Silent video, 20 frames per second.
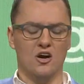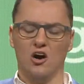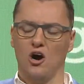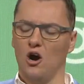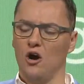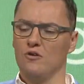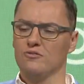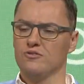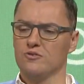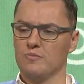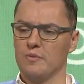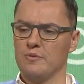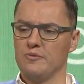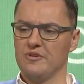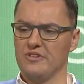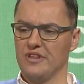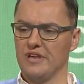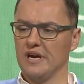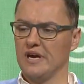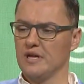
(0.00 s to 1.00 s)
Often when we
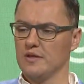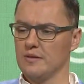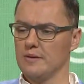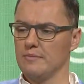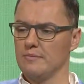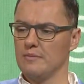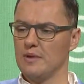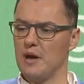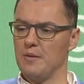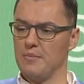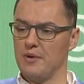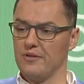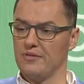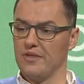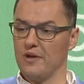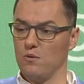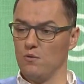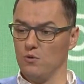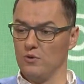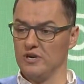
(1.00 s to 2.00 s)
think about
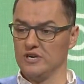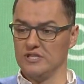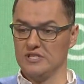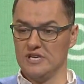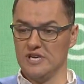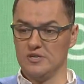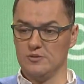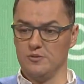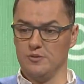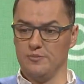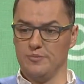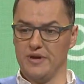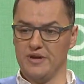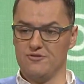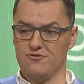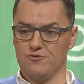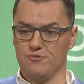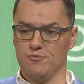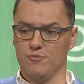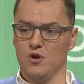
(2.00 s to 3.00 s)
that one accessible
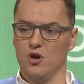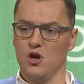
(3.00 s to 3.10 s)
bedroom,